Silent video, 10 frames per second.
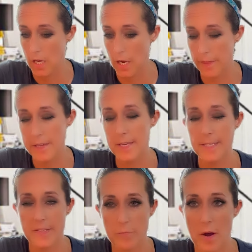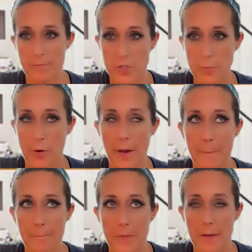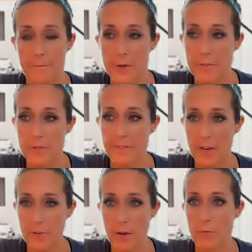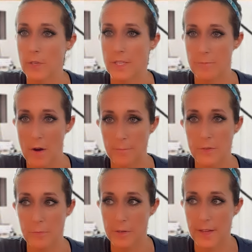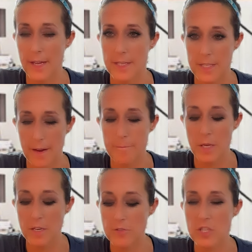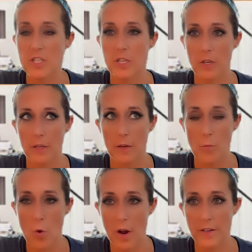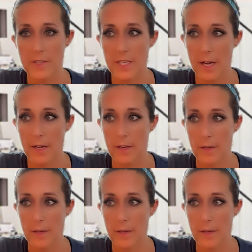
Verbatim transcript: I think he's a mama's boy. If we ever found out what his mom's birthday is, I bet you she's a water sign.